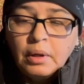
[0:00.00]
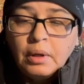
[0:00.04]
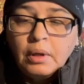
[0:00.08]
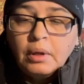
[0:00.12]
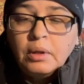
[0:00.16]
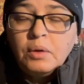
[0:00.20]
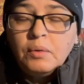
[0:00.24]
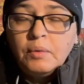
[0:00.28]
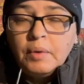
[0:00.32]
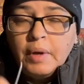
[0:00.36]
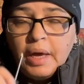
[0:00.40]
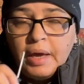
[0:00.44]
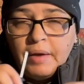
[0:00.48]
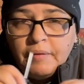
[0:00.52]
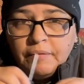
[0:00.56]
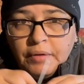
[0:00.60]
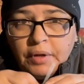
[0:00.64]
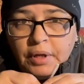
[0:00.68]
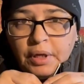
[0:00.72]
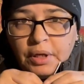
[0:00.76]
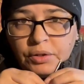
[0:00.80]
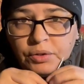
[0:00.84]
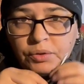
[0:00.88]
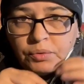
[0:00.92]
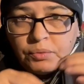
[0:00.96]
You have
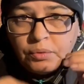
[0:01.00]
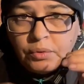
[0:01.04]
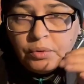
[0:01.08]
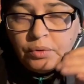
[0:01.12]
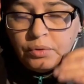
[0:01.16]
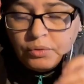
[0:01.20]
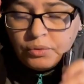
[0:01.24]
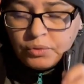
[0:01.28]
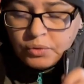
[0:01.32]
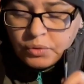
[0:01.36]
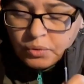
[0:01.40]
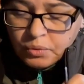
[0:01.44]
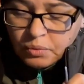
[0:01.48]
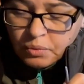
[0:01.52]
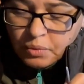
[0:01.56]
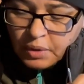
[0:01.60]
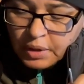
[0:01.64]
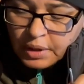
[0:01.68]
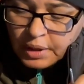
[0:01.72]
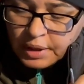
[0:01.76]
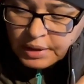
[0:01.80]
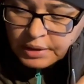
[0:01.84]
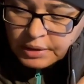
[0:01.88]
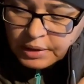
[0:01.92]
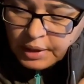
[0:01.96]
a screw
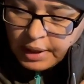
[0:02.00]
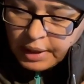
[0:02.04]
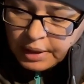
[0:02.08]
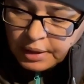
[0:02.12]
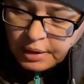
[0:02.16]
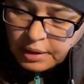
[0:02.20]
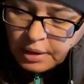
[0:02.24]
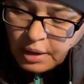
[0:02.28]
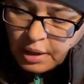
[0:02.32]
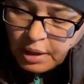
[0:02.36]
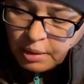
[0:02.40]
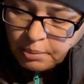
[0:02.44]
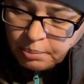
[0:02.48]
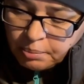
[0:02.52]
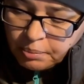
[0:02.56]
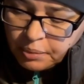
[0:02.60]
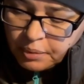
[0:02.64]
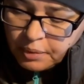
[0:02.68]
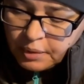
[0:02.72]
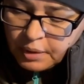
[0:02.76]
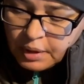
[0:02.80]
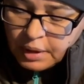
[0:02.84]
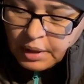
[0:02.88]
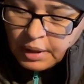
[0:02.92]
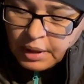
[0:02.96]
to tighten up.
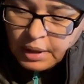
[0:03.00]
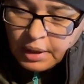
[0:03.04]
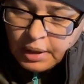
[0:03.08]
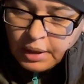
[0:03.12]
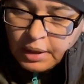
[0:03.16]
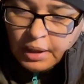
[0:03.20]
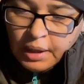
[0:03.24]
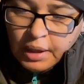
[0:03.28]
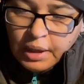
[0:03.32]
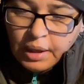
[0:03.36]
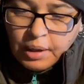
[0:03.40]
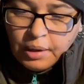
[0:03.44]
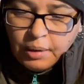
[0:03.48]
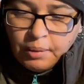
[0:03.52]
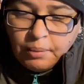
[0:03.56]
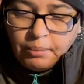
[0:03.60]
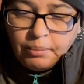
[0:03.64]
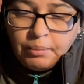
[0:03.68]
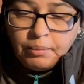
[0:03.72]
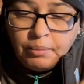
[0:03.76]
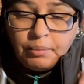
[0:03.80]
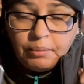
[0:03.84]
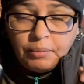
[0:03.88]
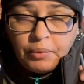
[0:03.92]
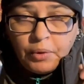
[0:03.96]

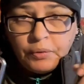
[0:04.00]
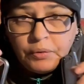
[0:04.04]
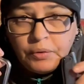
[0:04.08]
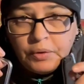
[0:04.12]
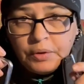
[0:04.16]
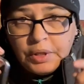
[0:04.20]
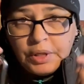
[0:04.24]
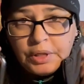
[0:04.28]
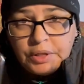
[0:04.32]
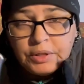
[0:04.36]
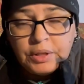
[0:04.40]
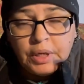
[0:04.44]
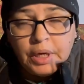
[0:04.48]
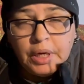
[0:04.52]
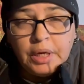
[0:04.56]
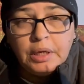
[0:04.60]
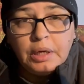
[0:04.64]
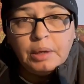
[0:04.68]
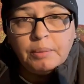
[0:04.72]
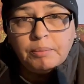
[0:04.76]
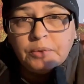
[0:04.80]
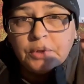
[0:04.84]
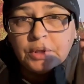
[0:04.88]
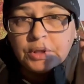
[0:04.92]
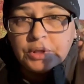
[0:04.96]
Both of these tighten
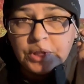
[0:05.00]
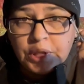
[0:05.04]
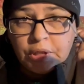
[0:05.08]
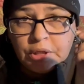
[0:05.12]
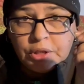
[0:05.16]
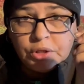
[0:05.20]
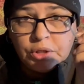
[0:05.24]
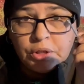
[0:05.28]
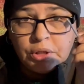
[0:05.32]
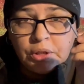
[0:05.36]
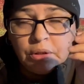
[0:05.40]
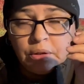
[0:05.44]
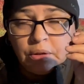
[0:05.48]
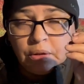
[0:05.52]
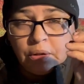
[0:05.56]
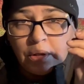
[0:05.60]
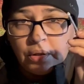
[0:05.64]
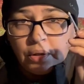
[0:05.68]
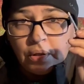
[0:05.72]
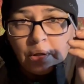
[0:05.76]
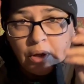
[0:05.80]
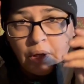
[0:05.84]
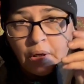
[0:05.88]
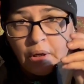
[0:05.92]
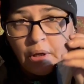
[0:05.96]
up the tension
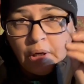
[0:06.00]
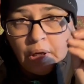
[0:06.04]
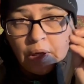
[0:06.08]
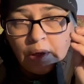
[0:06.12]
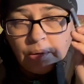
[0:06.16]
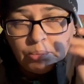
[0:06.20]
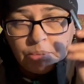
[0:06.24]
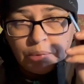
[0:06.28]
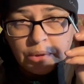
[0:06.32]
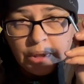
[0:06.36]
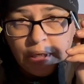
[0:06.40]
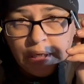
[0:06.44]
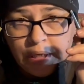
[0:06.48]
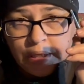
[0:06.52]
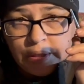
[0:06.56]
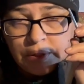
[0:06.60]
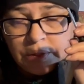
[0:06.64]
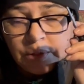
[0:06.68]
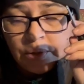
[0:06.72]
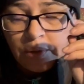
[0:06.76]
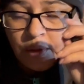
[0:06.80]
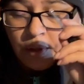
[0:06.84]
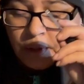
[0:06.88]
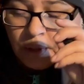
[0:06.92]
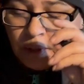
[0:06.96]
blades
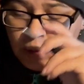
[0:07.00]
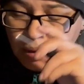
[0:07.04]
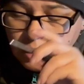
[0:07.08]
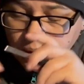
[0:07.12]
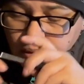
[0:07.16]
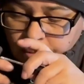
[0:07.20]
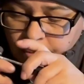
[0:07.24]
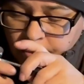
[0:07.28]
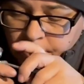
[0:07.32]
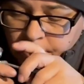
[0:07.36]
on it.